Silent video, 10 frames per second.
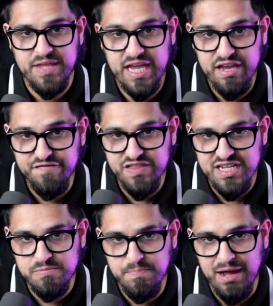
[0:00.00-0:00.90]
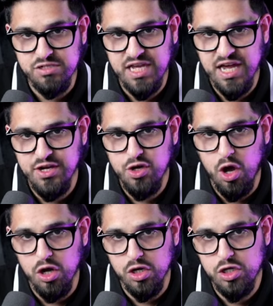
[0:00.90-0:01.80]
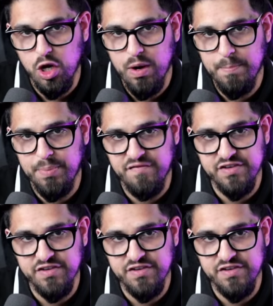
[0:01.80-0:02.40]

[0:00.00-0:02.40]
if this bounce cannot go above